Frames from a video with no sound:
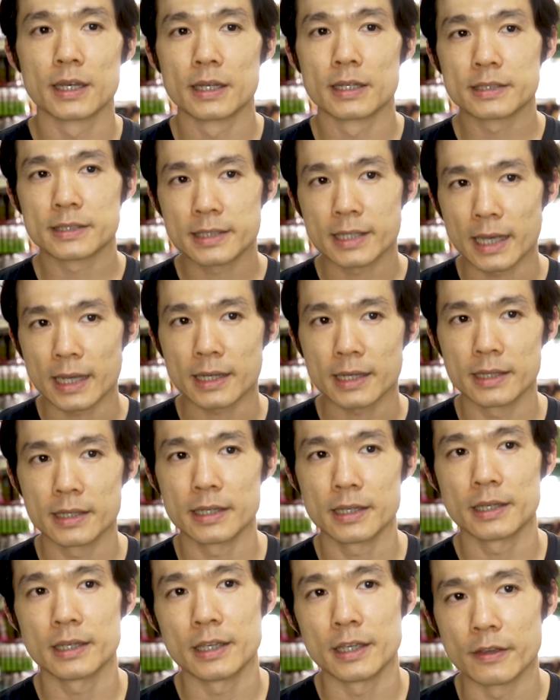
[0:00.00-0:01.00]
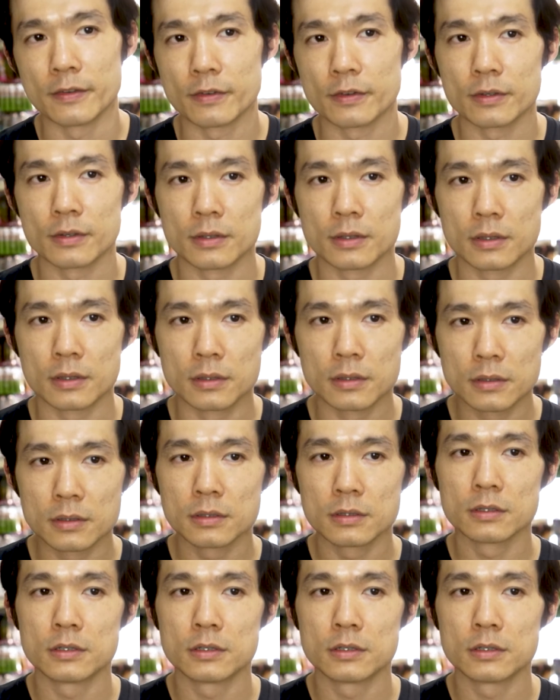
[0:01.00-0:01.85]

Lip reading: Secondly, if you do